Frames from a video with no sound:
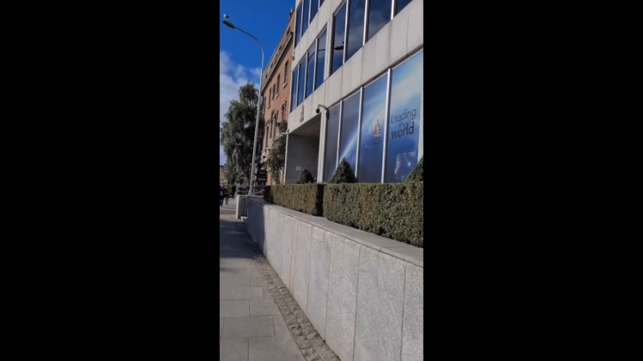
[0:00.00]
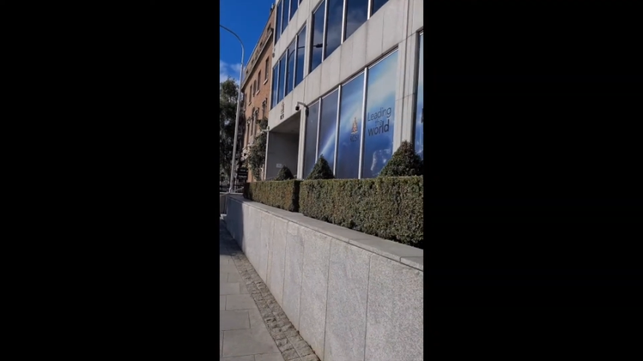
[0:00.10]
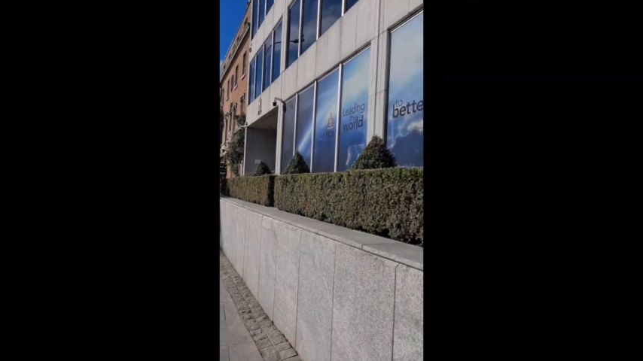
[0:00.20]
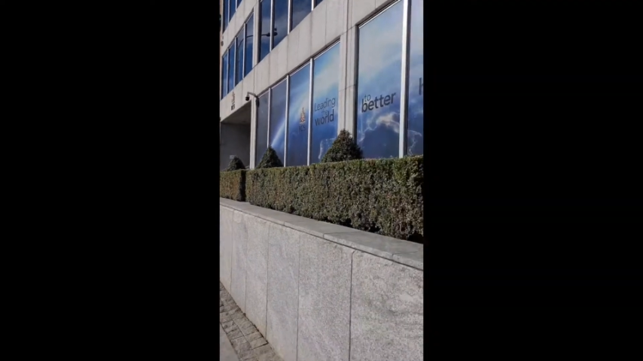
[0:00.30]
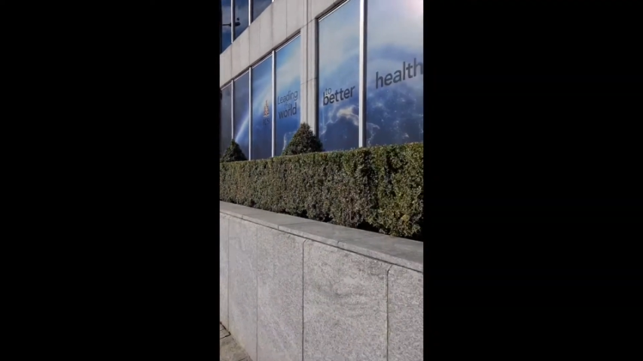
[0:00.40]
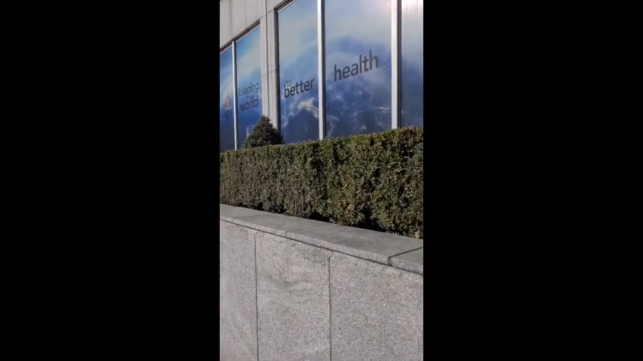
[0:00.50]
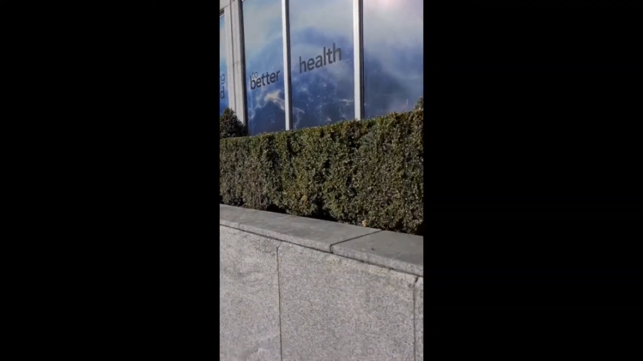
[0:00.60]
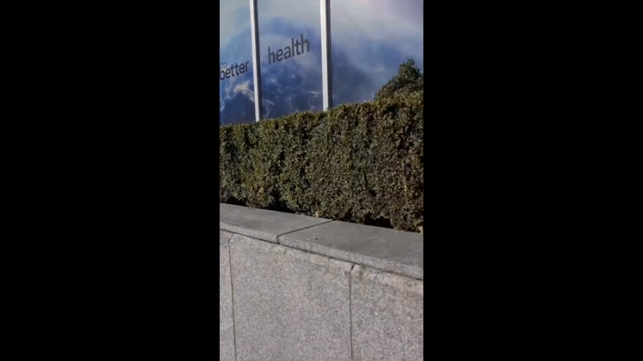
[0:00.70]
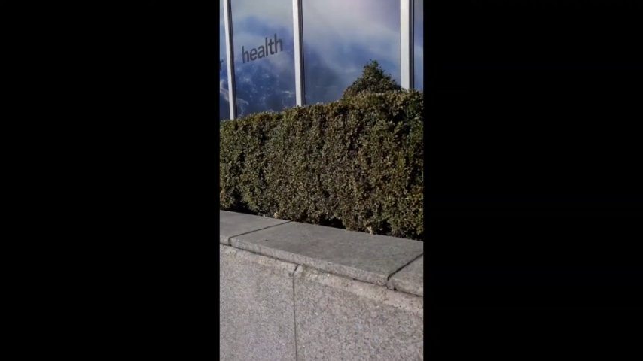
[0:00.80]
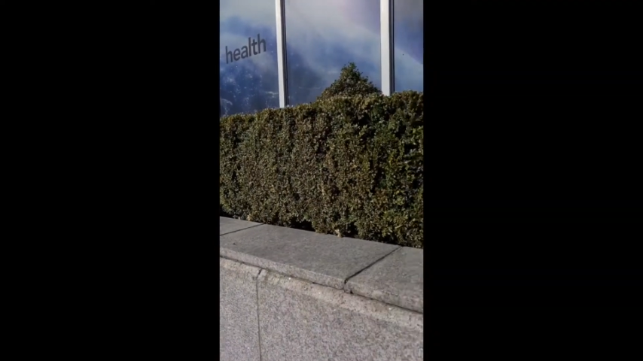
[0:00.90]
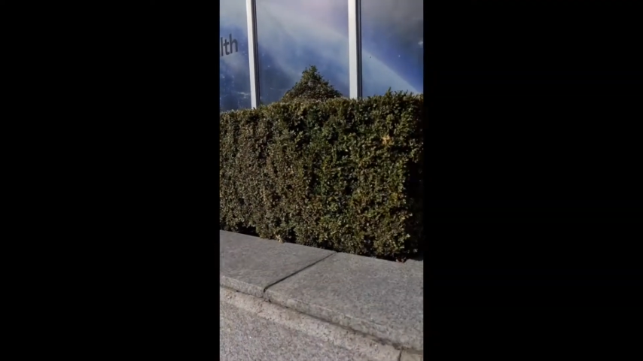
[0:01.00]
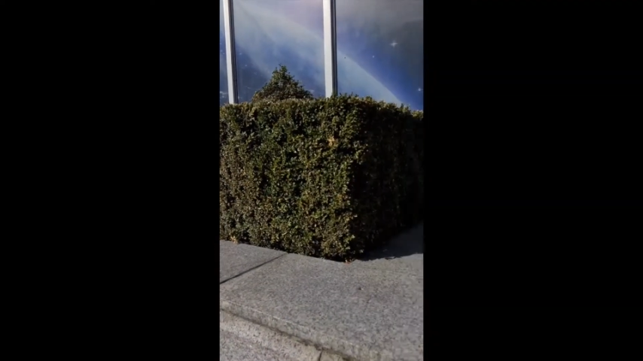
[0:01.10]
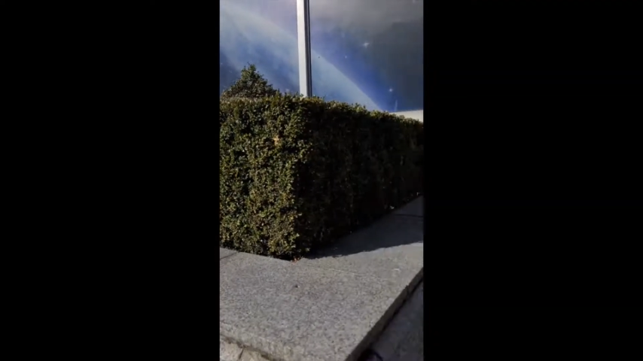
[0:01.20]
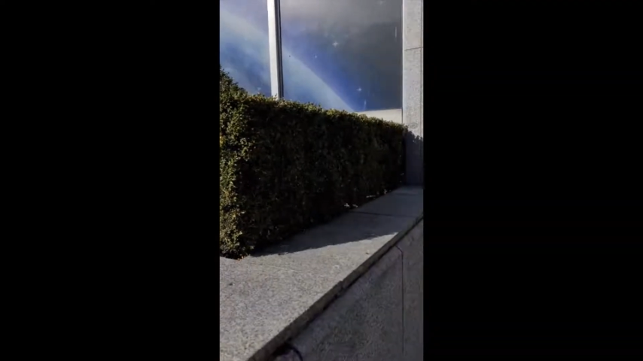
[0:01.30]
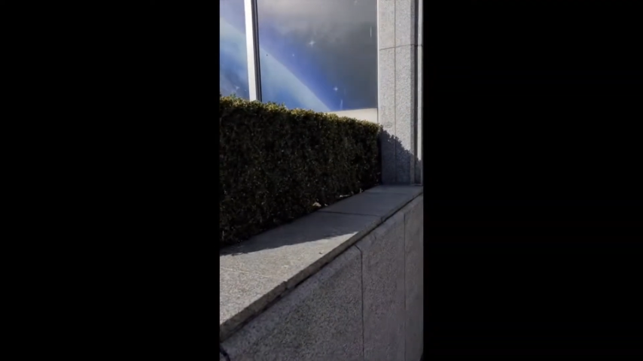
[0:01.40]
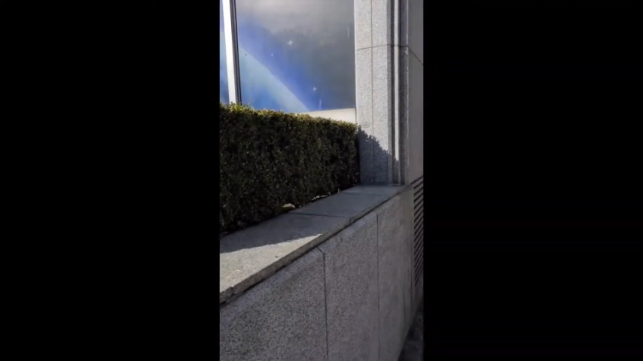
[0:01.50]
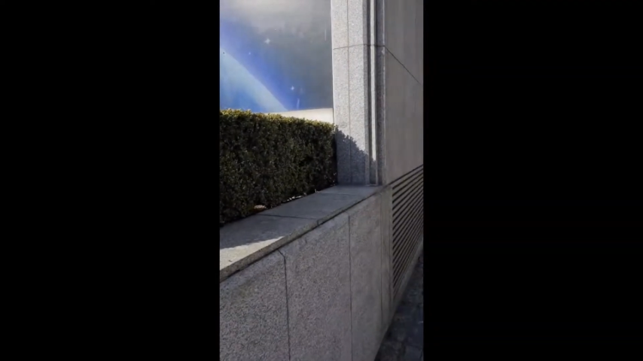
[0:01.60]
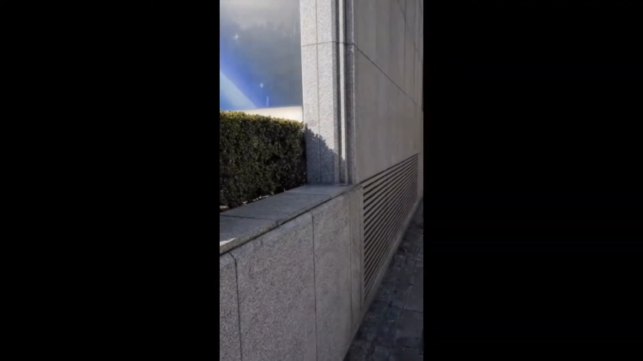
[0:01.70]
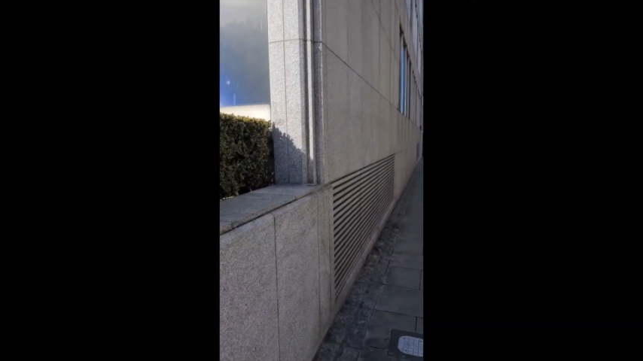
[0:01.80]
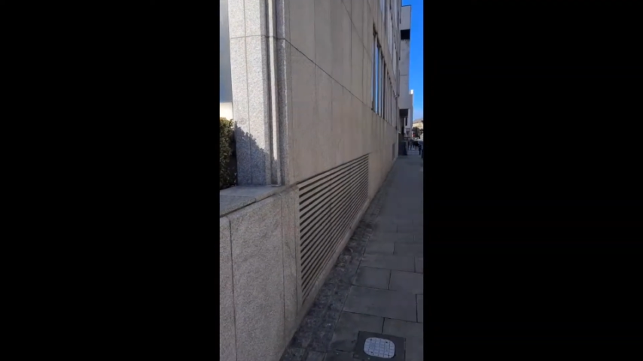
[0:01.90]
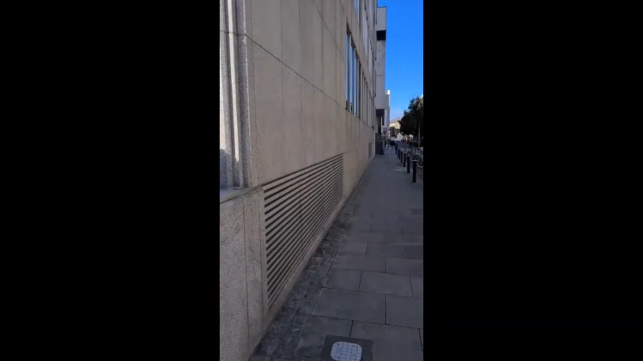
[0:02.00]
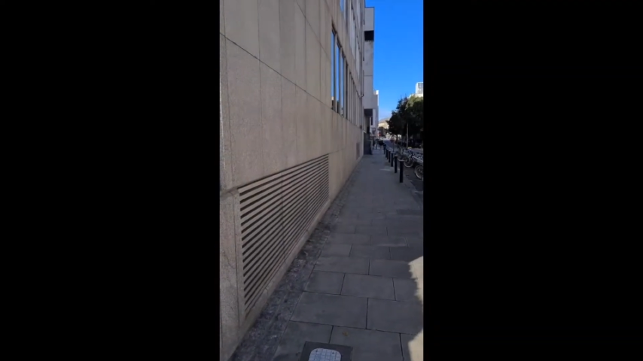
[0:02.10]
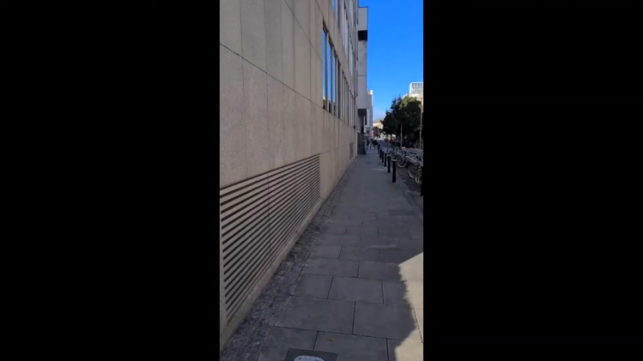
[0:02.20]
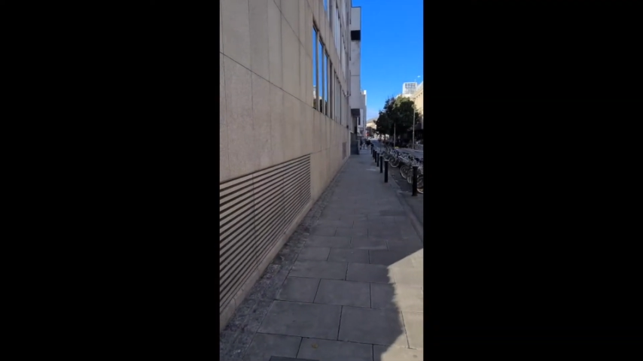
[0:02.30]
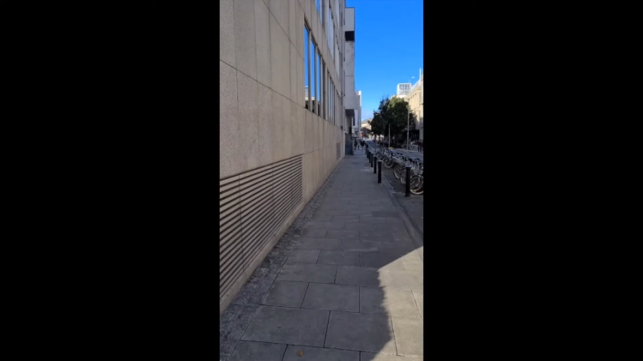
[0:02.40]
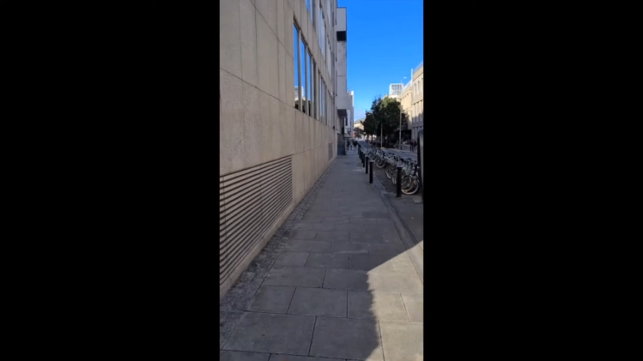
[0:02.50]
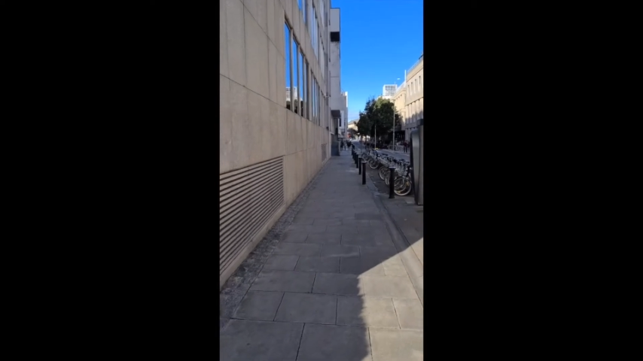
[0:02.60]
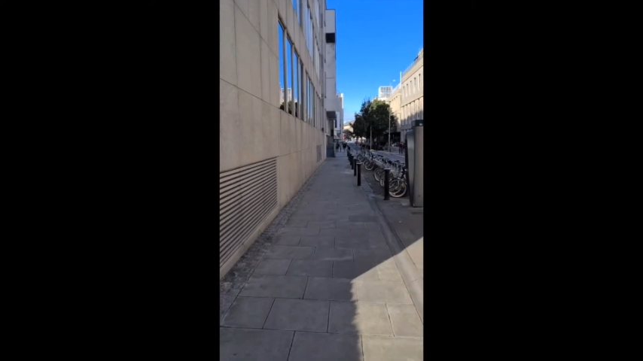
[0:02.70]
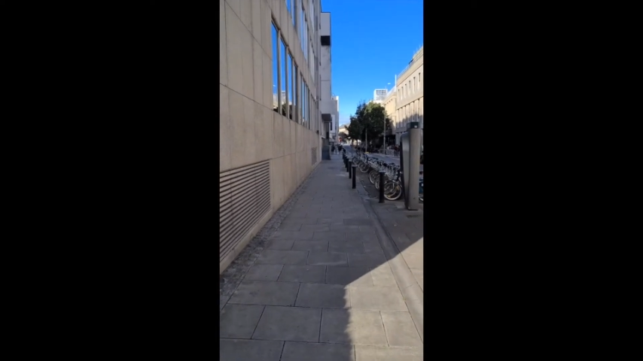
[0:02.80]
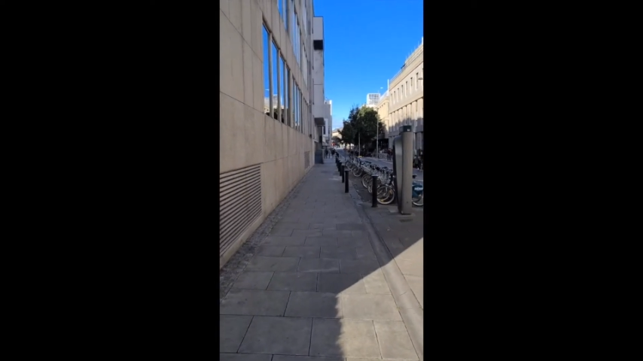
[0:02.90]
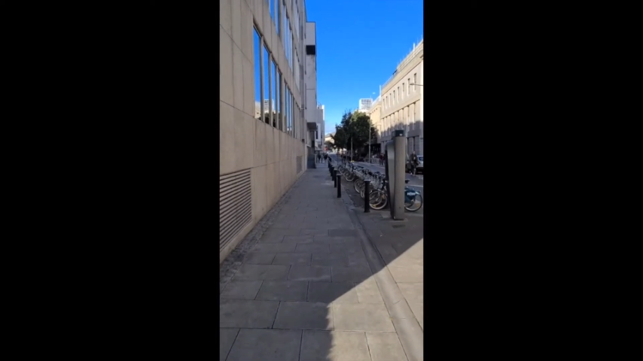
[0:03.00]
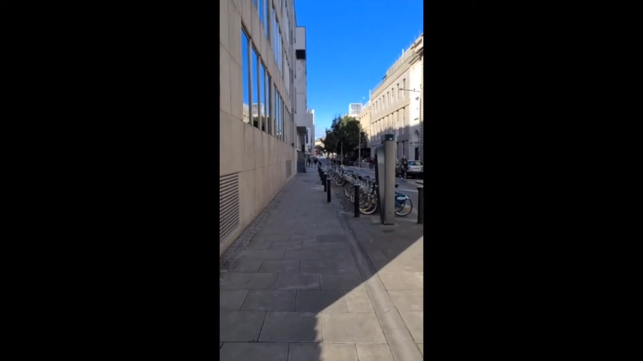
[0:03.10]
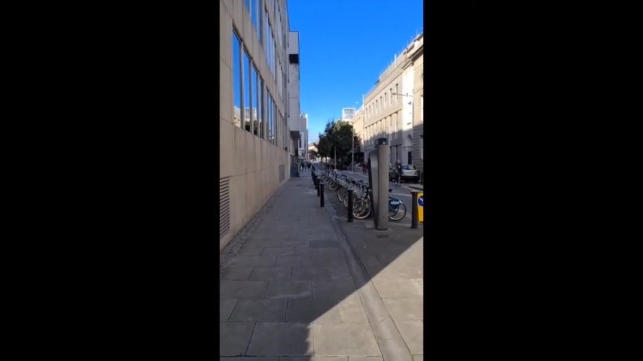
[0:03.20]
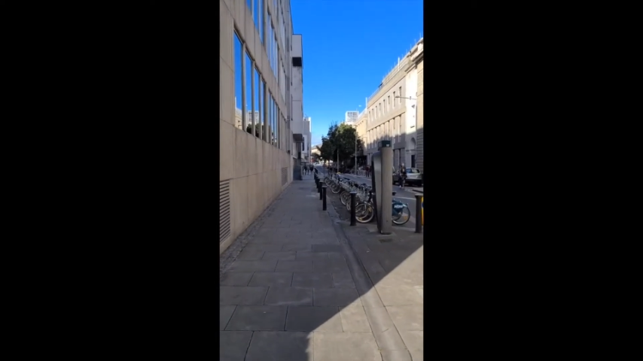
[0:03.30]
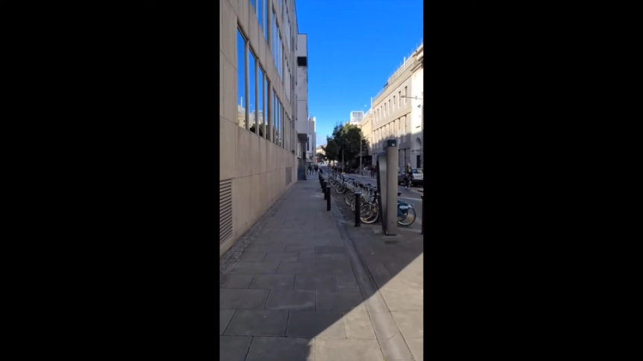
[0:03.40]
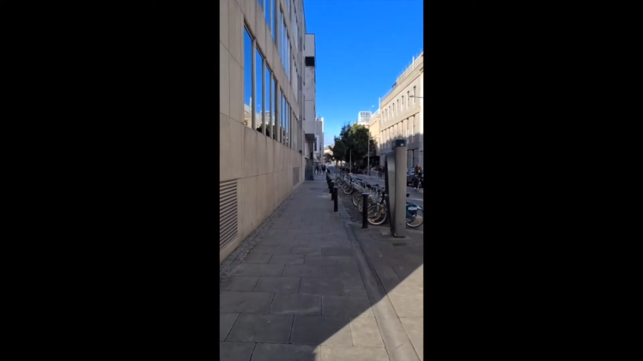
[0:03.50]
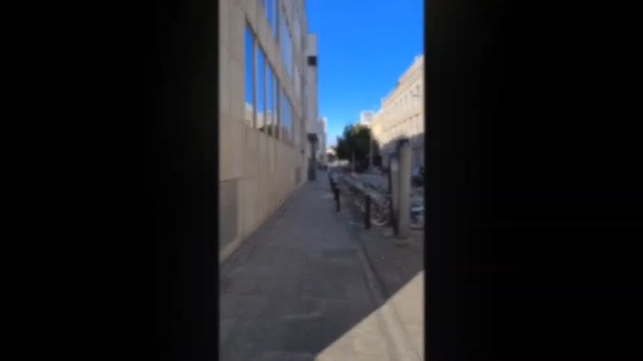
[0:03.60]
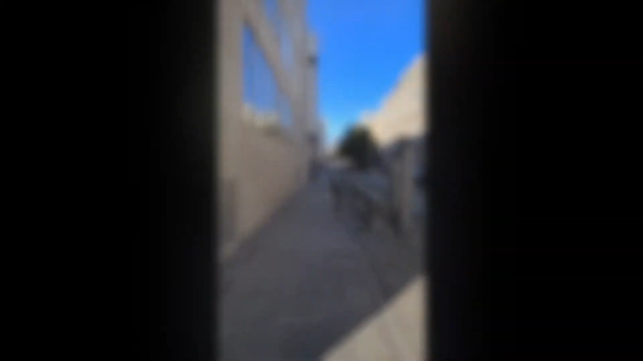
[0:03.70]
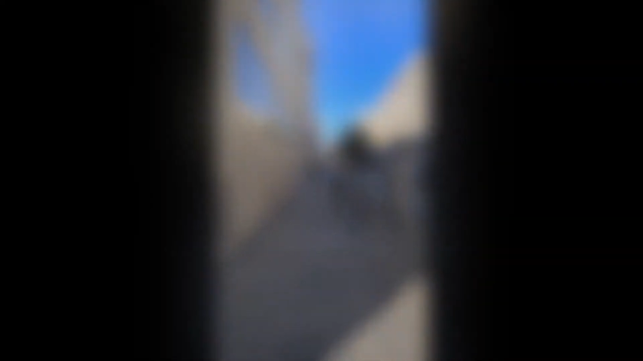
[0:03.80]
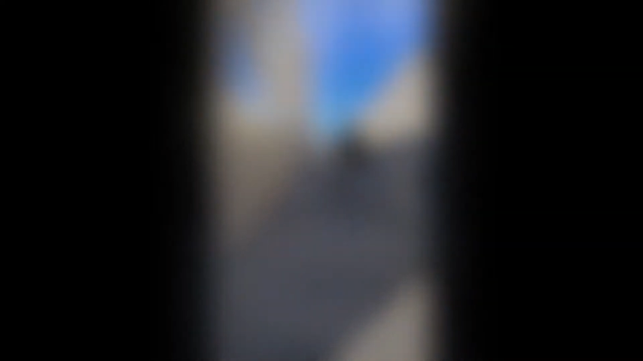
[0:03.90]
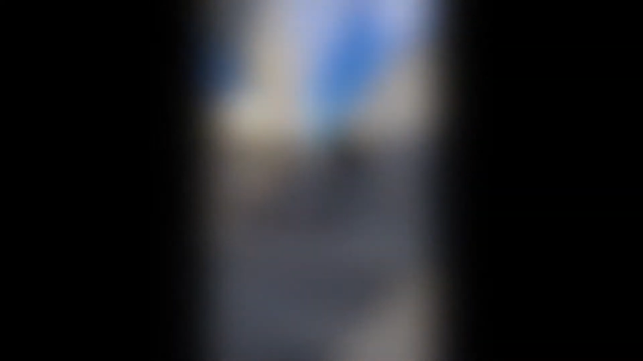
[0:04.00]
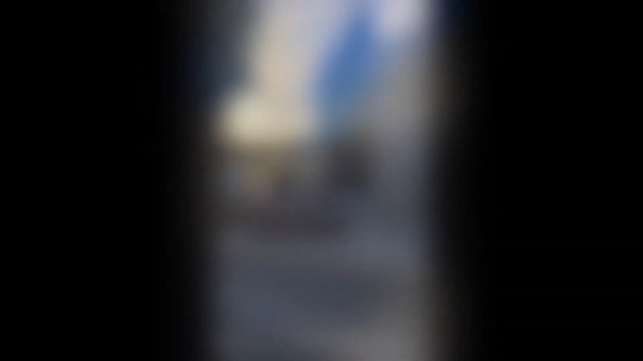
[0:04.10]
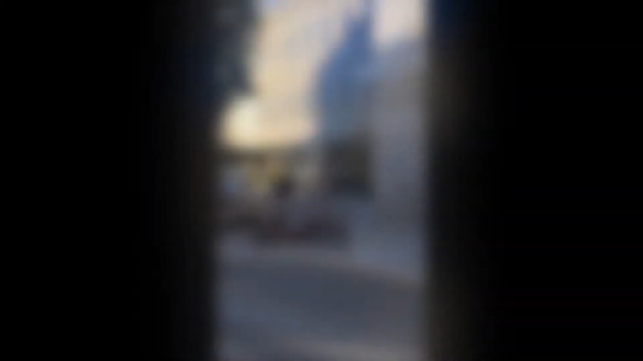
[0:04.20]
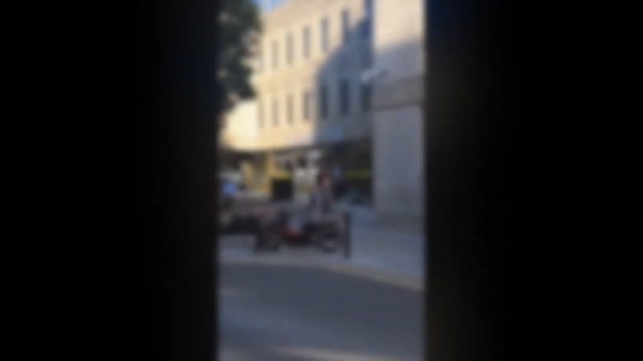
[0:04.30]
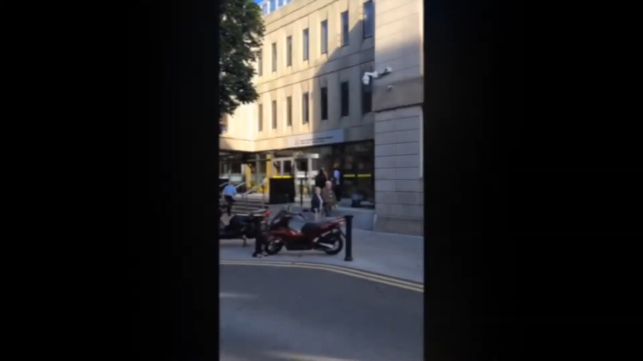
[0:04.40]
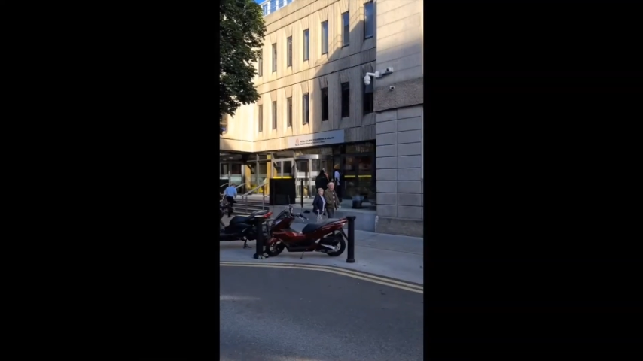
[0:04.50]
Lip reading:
[unreadable: no face in view]